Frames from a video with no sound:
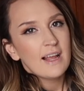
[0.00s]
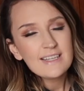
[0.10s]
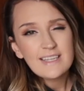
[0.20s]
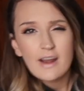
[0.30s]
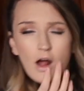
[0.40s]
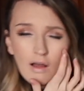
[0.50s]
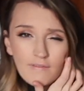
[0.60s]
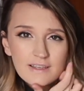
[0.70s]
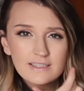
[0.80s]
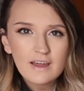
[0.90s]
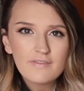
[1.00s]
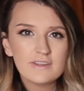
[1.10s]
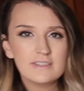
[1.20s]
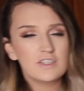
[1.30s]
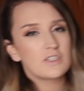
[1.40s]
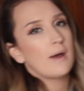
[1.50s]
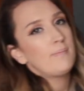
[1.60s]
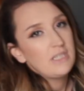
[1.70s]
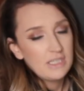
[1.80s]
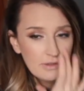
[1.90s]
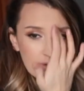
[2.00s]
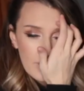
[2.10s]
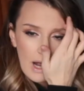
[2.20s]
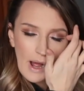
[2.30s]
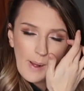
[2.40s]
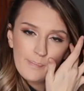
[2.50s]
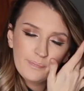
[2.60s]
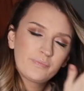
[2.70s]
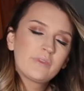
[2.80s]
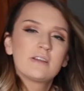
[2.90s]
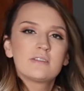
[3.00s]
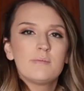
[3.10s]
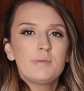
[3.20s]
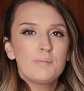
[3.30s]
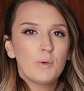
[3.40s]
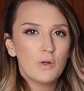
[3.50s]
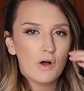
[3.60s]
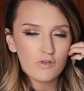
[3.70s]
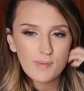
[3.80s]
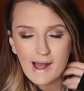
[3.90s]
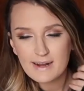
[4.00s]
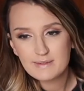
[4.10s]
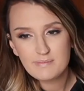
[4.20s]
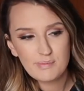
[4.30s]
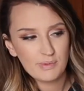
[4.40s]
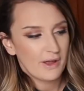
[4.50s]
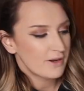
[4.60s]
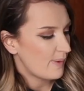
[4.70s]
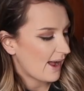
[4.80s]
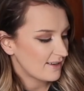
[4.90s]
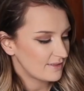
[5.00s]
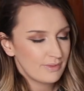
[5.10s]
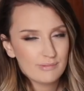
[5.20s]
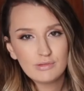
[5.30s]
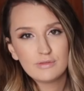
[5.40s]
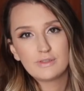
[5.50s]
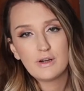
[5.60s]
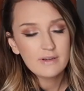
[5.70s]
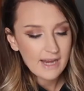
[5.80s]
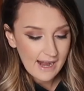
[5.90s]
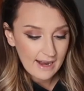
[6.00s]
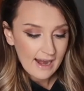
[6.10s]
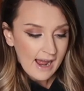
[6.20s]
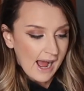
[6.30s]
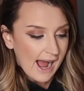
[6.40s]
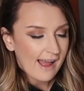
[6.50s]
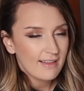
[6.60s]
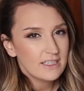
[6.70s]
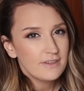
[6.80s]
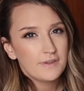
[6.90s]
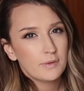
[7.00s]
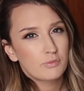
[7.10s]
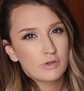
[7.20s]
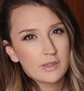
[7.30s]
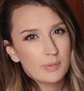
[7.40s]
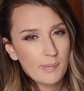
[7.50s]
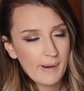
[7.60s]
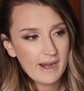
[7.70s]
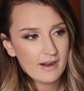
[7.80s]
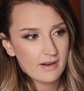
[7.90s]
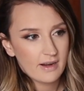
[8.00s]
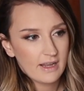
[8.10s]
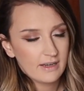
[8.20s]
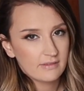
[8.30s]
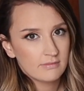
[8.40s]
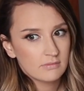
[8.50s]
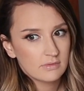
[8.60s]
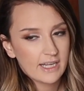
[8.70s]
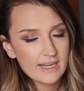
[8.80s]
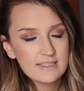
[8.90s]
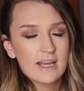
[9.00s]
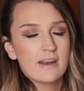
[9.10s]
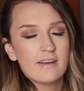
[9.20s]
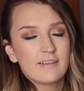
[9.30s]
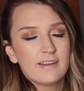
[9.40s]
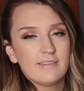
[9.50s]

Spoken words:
Like I said, all of this stuff is just up to you. Some people overpack, some people underpack, some people don't care. I like to feel really prepared and, like I said,